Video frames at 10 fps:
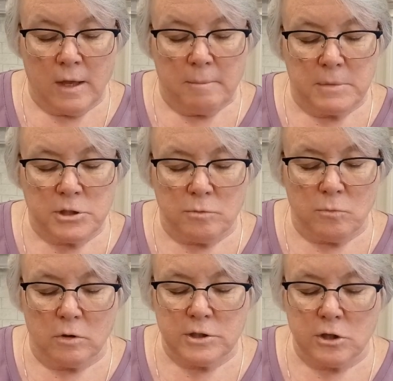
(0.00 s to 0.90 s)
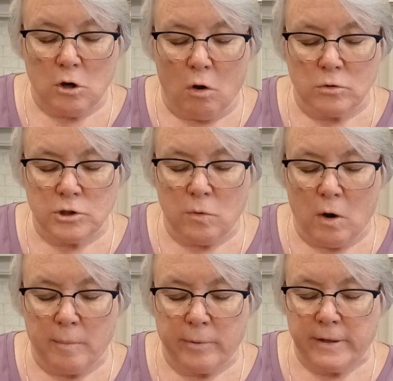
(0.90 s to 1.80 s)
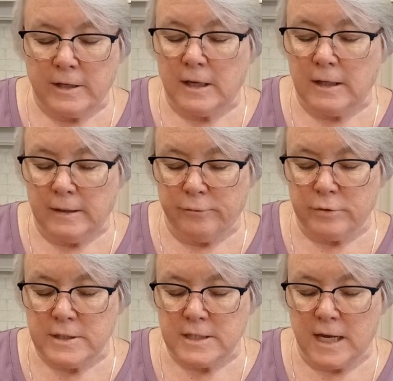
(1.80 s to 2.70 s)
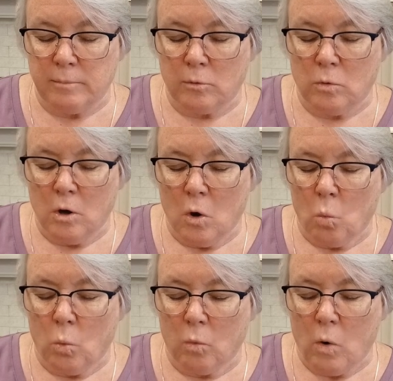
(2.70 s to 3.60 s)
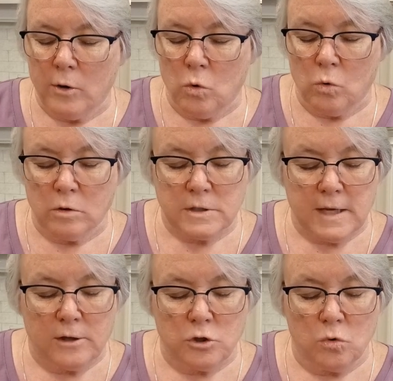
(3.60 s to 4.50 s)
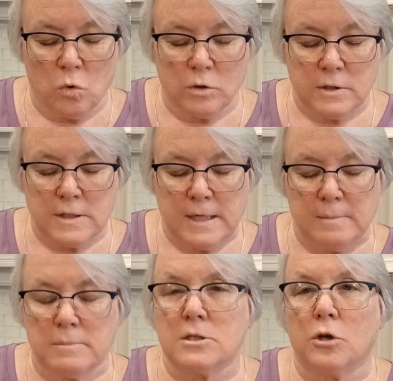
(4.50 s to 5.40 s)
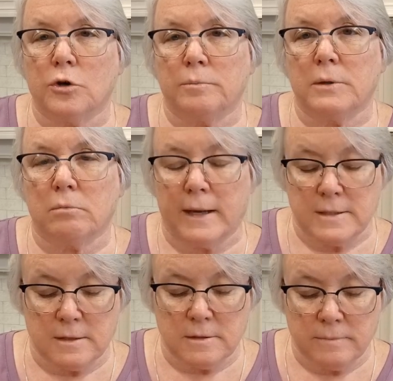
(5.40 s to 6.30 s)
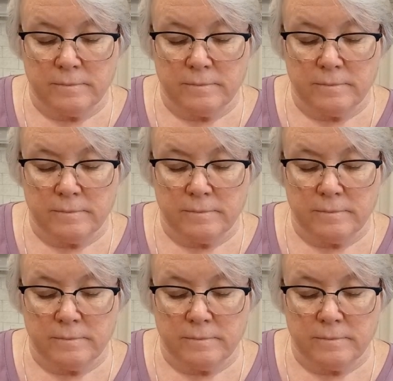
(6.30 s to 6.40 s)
Mr. Morrison also operated a livery stable, where 1-horse and 2-horse teams could be rented,